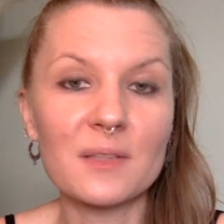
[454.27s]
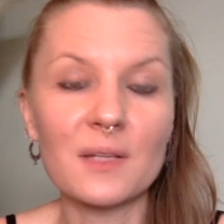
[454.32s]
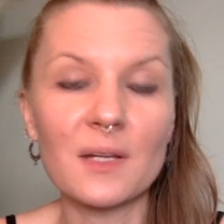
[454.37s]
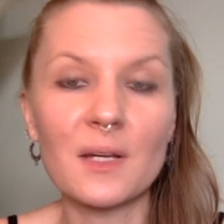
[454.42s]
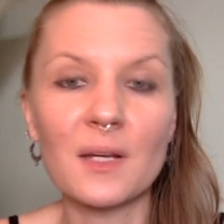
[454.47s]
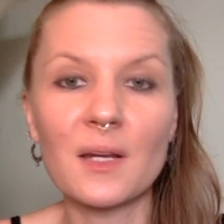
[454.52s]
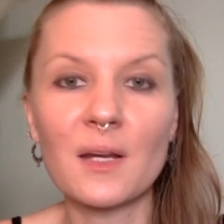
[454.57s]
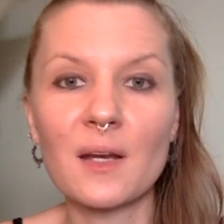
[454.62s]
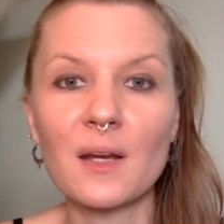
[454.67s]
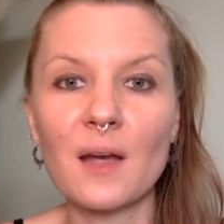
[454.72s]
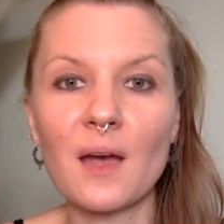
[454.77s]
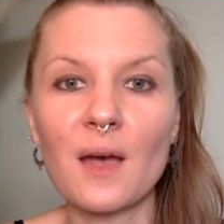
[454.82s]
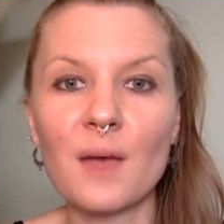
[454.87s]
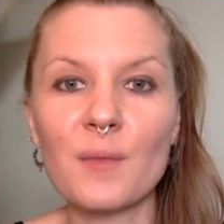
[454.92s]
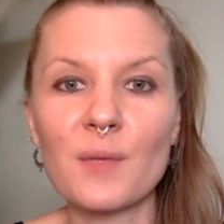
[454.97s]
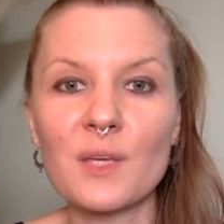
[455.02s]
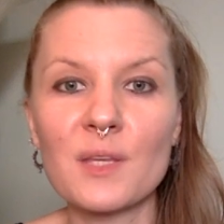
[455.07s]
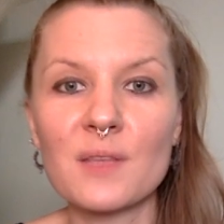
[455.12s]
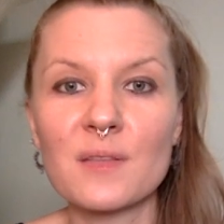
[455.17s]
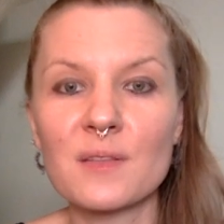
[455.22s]
And I
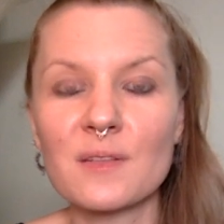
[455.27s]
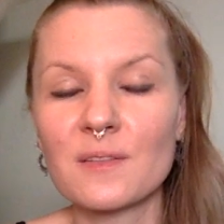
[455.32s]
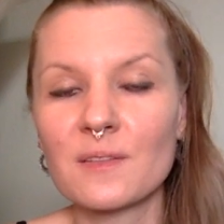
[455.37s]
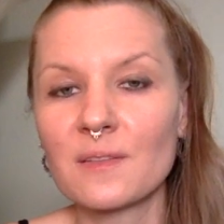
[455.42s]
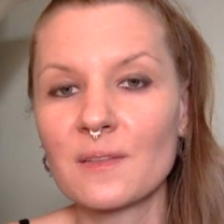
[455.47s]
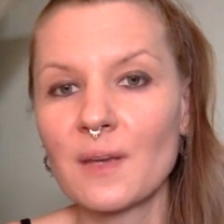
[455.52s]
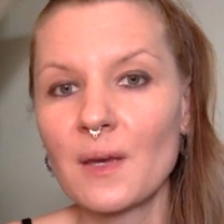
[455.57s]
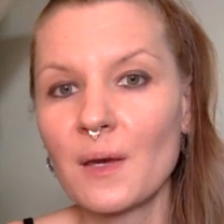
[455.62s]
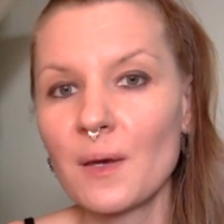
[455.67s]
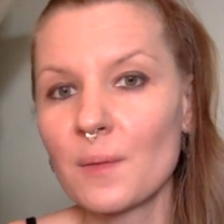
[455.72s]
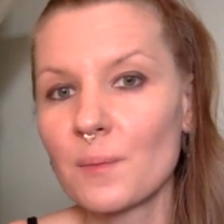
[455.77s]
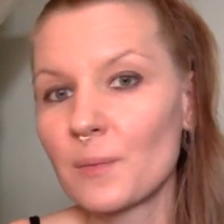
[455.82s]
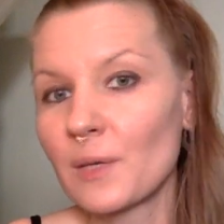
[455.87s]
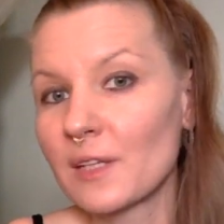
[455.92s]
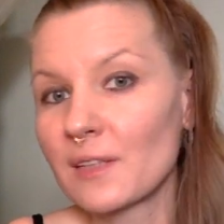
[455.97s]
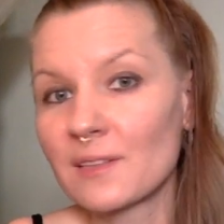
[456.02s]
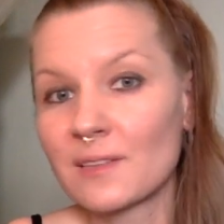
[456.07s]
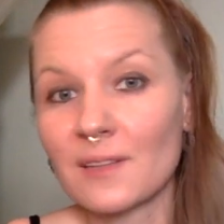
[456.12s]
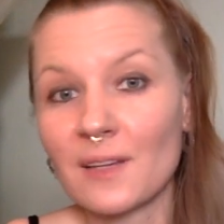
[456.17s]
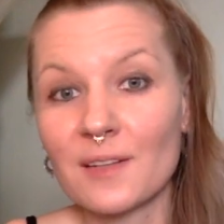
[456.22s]
mean, this
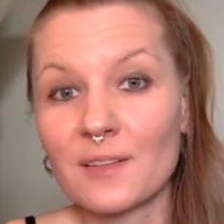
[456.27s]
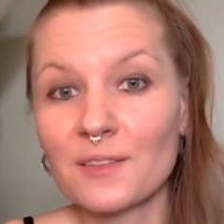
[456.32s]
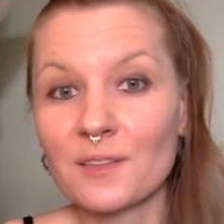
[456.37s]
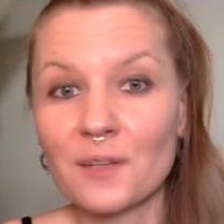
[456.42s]
makes sense